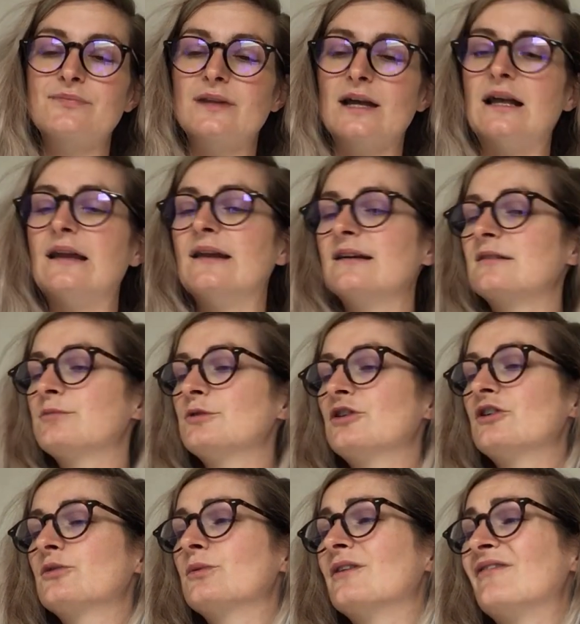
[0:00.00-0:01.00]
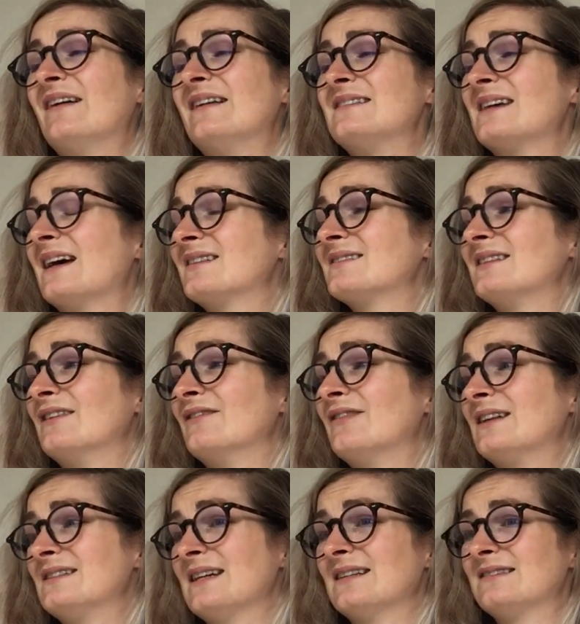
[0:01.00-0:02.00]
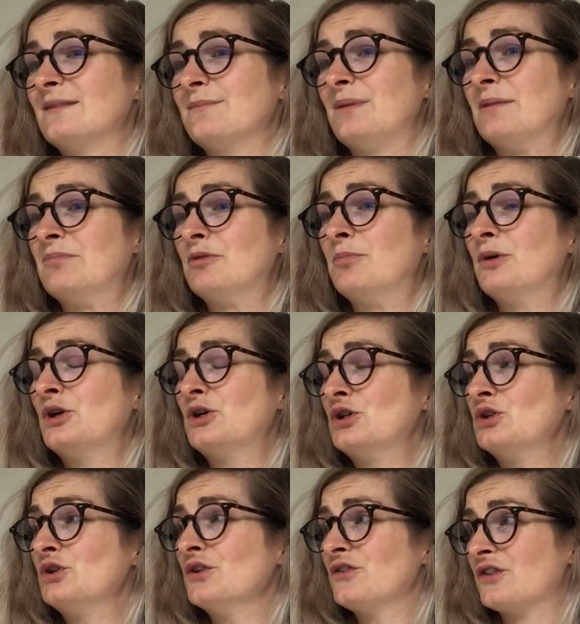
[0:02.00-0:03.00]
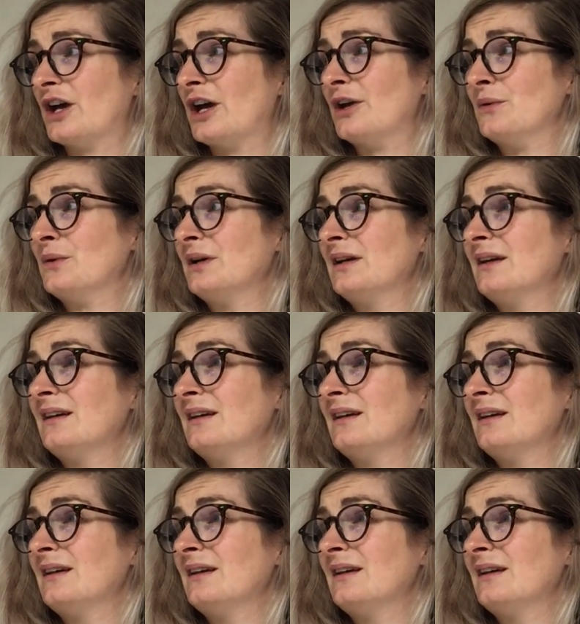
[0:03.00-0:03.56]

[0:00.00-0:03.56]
And explorers were fantastic people, but also